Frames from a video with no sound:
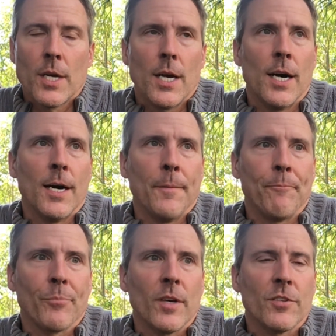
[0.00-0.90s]

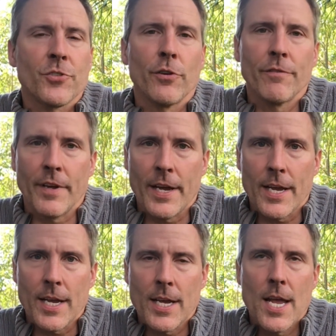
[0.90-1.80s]
um,
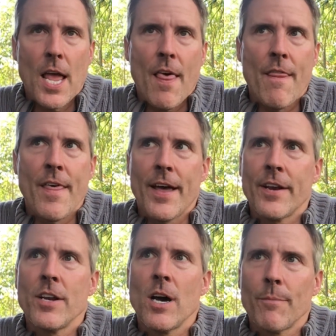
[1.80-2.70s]
survey that a
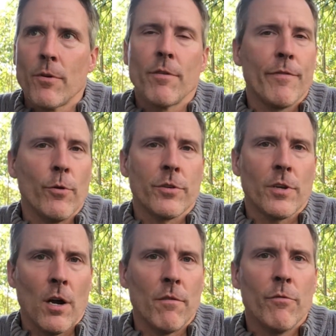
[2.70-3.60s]
number of folks
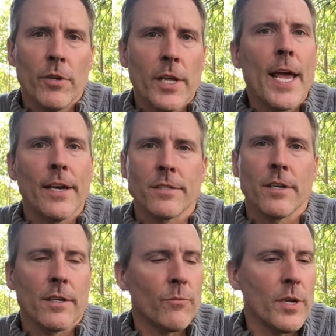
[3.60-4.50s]
are really
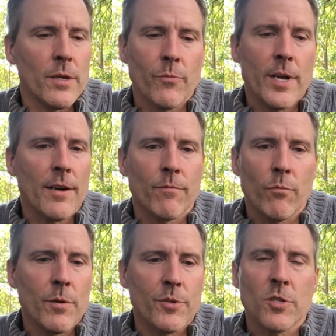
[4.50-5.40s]
hesitant. We, we, have,
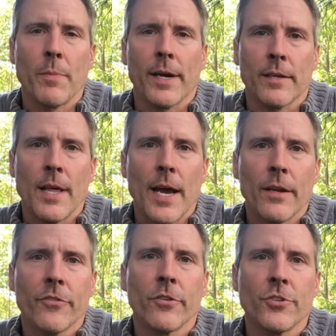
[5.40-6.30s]
we respect that.
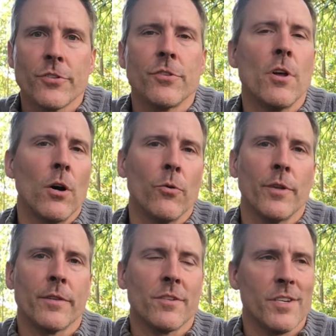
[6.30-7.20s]
So just know
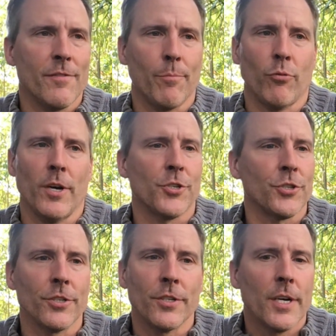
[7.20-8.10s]
that there's never
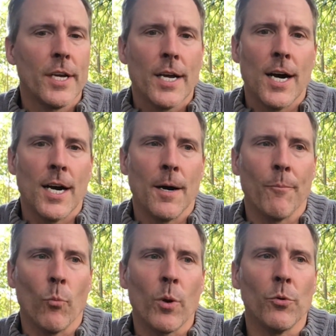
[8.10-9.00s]
pressure.
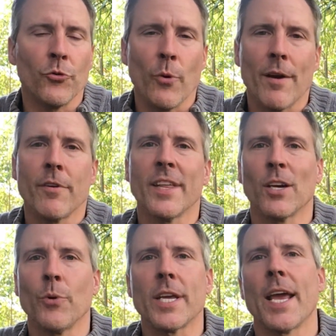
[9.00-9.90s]
Um, we will do everything
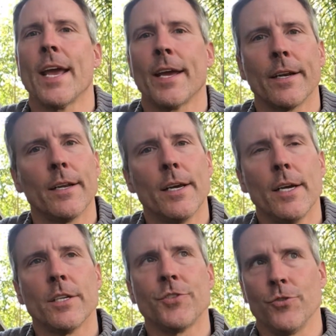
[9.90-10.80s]
we can
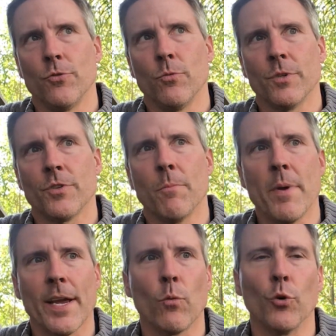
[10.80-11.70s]
to, to
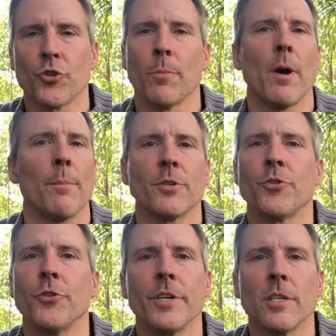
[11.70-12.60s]
make worship
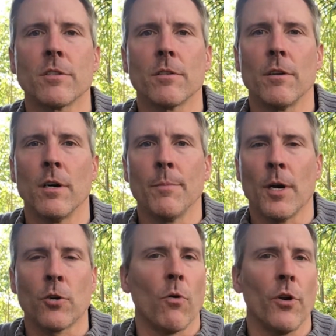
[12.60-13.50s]
opportunities um,
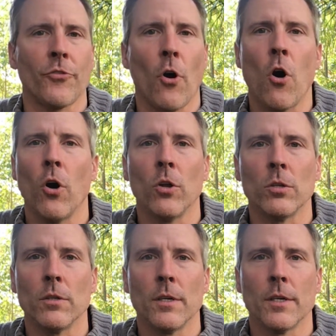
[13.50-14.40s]
across
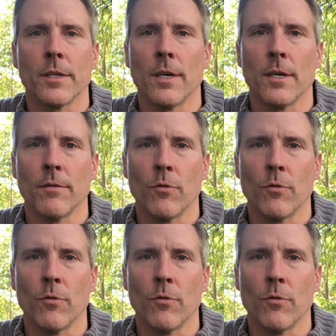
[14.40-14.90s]
all uh,